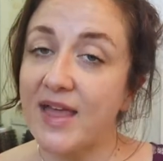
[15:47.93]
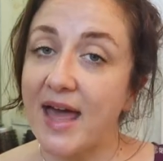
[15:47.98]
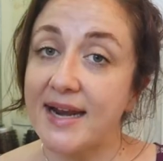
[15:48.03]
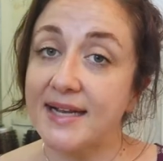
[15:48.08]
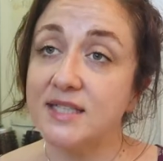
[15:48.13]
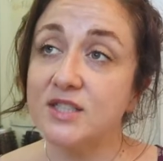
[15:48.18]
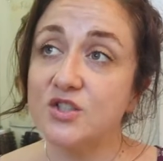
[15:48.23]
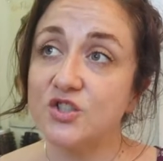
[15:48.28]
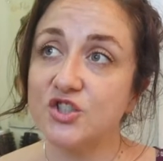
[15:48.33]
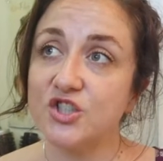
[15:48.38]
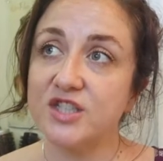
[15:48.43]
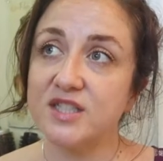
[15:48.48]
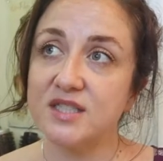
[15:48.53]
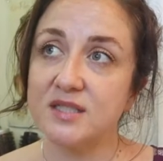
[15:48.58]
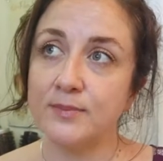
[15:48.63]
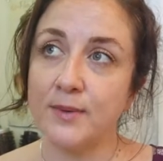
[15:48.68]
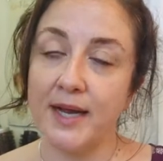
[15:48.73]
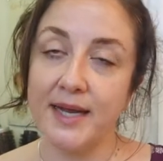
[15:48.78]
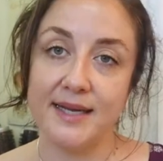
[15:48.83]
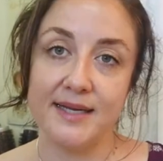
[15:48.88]
That is
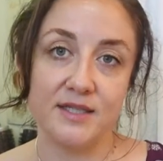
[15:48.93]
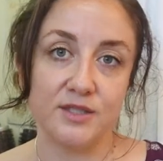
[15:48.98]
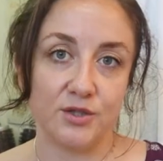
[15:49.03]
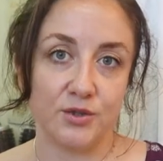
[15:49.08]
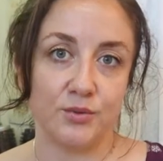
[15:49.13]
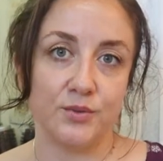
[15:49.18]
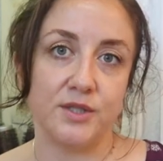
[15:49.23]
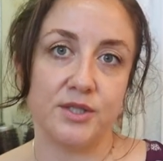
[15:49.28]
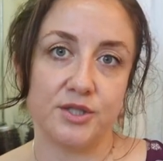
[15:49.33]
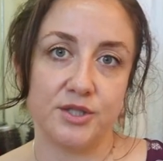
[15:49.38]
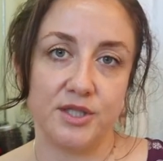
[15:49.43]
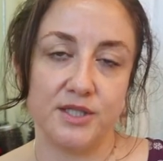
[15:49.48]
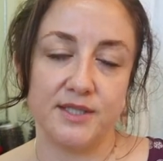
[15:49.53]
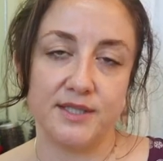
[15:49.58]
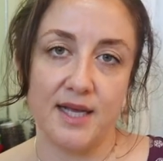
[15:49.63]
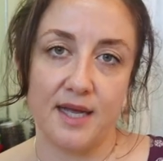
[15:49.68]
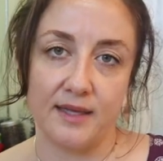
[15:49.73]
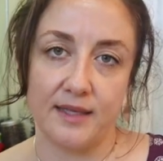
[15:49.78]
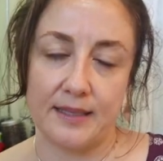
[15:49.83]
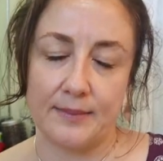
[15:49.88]
just my intuition
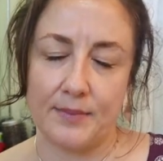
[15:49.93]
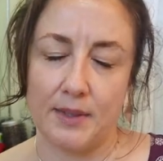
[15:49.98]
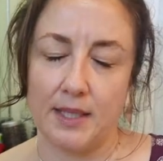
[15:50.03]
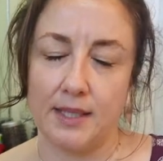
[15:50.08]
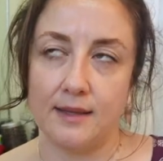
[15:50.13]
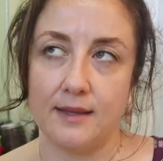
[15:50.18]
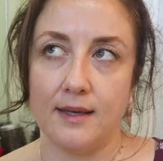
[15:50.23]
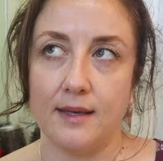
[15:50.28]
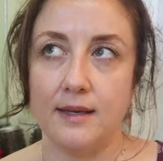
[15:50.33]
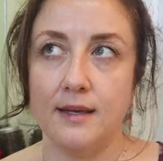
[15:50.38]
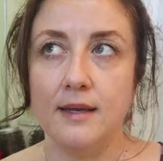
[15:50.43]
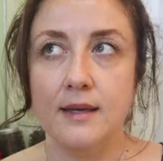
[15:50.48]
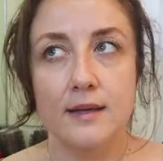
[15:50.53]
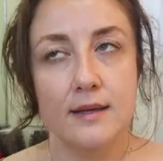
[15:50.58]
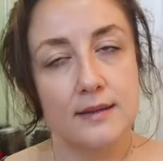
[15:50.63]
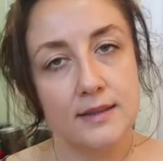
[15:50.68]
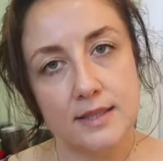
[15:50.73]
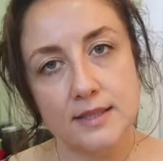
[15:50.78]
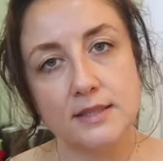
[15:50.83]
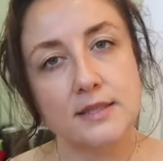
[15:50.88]
telling me that
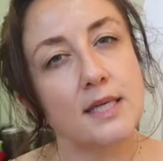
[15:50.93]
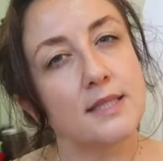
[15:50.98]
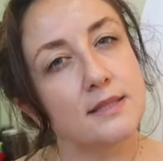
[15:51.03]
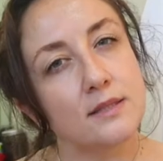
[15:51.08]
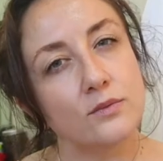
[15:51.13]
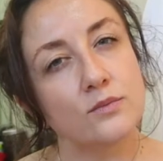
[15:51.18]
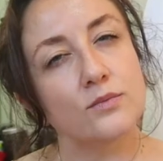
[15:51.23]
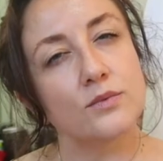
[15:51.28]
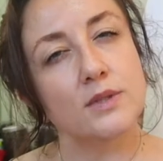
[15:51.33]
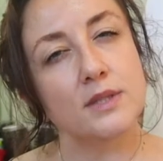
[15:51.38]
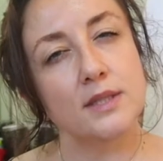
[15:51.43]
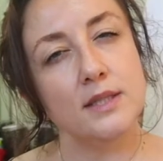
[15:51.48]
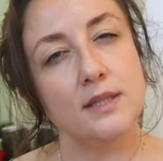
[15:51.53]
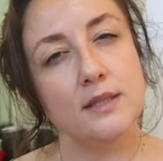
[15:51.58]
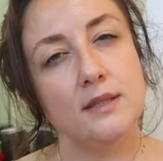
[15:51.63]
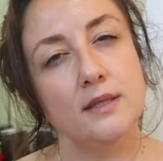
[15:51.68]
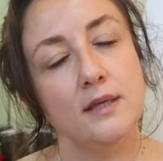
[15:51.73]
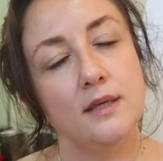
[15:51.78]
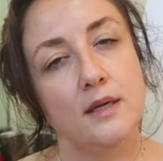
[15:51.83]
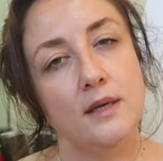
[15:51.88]
this doesn't
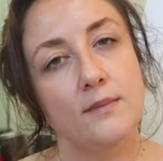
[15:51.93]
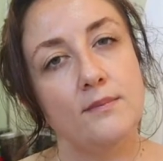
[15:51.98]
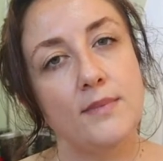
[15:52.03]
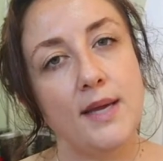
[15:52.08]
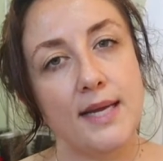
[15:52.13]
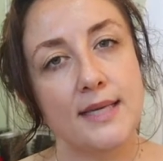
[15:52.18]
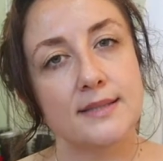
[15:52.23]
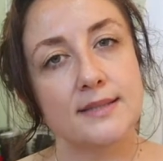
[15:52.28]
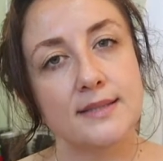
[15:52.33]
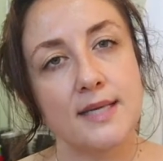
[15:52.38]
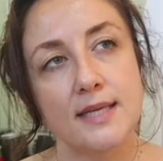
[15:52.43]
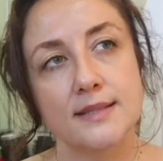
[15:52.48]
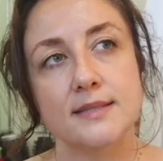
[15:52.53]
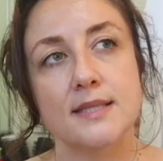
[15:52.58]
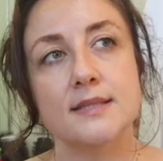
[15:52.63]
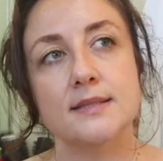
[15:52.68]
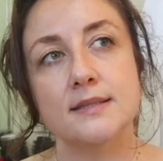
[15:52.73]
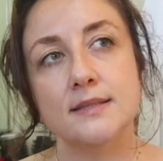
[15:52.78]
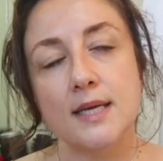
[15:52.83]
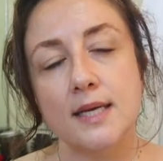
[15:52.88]
really make sense.
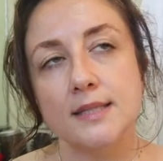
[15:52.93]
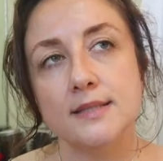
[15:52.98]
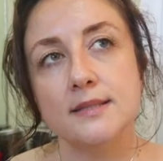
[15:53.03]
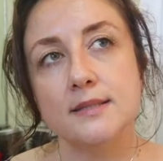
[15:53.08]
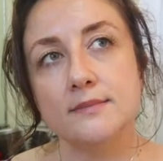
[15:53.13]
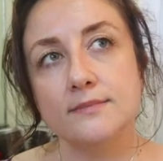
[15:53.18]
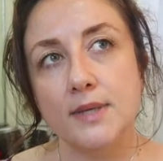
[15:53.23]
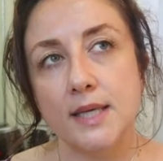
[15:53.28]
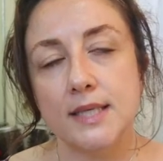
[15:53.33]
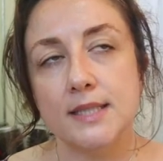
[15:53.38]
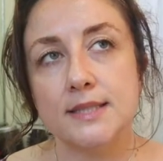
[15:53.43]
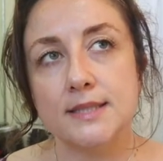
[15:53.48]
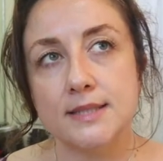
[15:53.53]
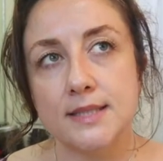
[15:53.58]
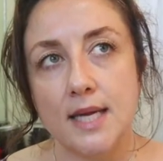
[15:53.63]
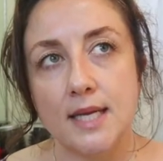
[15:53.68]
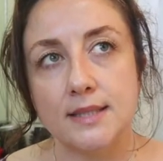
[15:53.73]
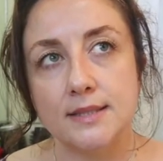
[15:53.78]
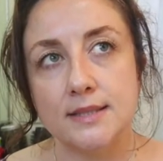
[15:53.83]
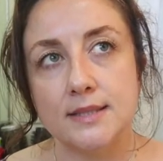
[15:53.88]
It doesn't make
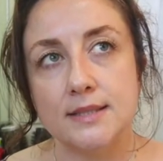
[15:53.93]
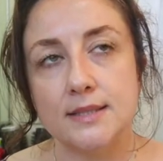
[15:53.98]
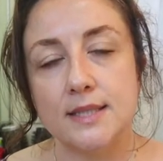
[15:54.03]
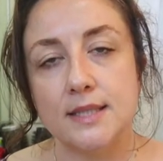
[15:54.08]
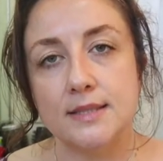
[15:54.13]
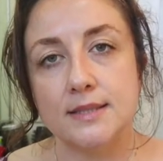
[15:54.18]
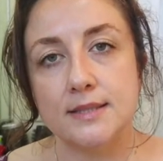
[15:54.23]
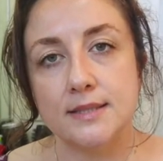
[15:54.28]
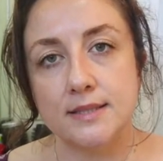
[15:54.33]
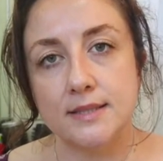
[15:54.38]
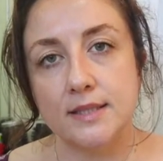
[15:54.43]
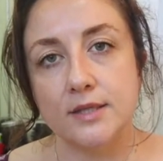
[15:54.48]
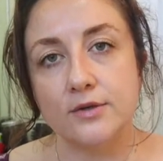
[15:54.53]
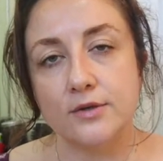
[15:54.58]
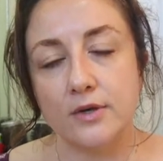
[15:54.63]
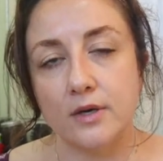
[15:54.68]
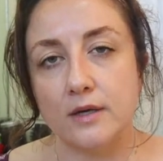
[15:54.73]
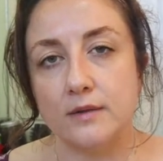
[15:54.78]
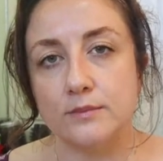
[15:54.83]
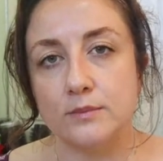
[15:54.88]
sense that
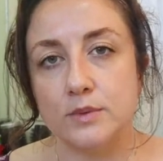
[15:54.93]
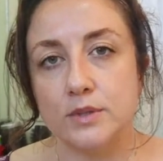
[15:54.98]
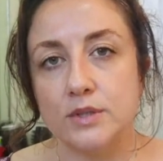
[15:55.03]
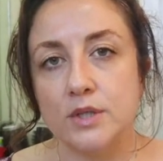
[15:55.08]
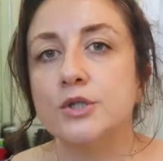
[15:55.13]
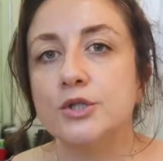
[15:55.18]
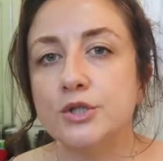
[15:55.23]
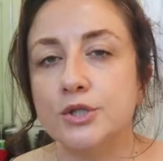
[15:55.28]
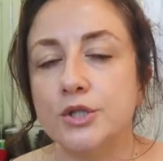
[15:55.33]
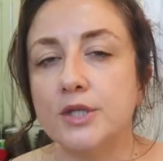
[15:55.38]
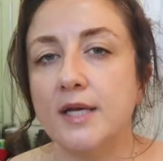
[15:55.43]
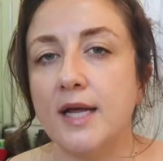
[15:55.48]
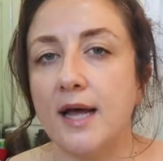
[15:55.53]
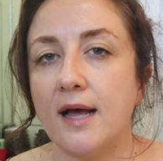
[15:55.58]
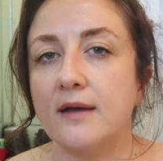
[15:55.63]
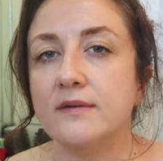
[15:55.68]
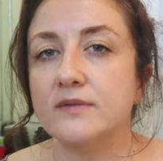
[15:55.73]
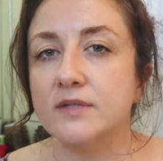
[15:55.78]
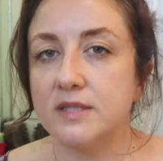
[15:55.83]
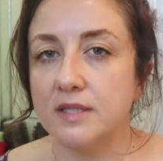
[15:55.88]
serums should
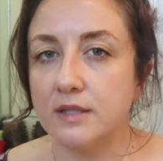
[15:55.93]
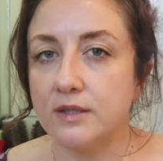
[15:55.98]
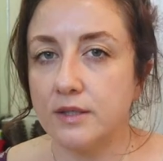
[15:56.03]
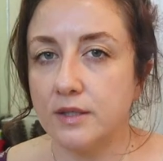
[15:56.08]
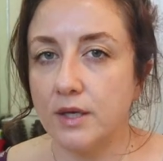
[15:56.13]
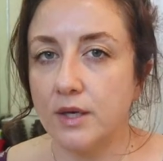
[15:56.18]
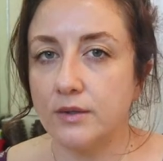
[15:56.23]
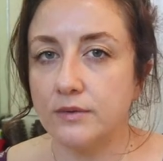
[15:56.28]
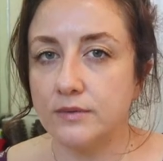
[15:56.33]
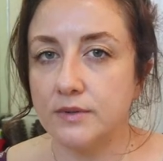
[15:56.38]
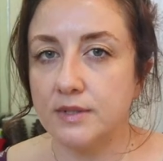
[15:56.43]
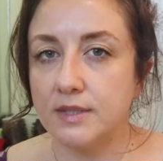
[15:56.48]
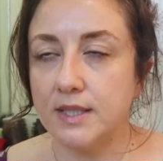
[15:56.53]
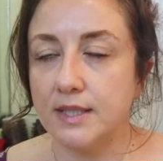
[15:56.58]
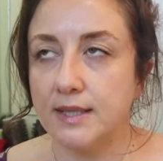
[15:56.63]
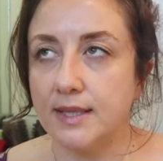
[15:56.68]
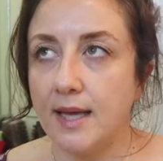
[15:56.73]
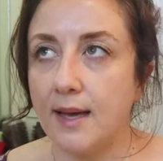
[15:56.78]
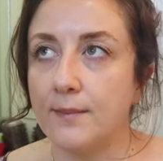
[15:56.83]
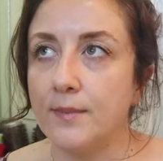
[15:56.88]
have silicones
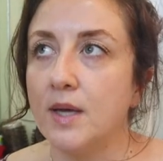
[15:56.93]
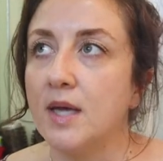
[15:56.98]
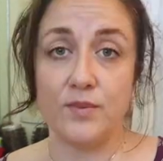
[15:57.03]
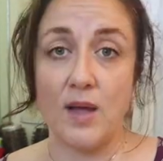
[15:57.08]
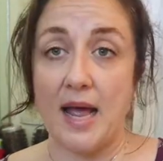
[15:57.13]
in them.